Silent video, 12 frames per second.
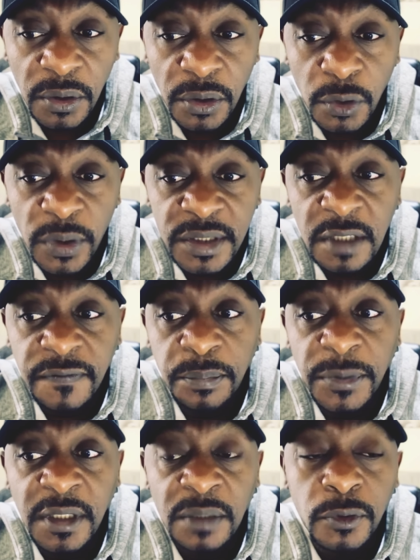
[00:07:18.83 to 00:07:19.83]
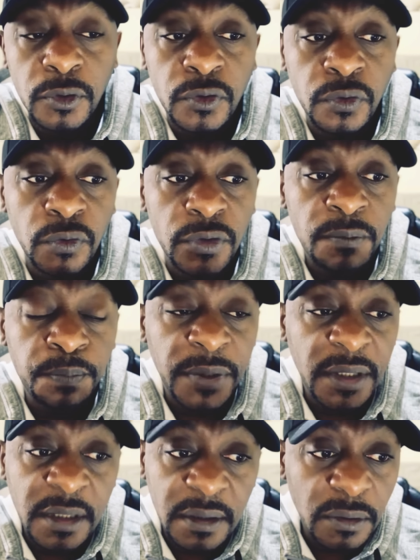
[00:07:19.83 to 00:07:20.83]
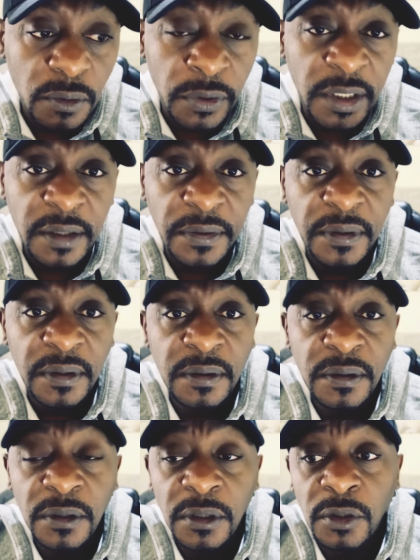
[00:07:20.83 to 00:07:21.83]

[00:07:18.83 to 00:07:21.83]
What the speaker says: You has never been able to speak on anything.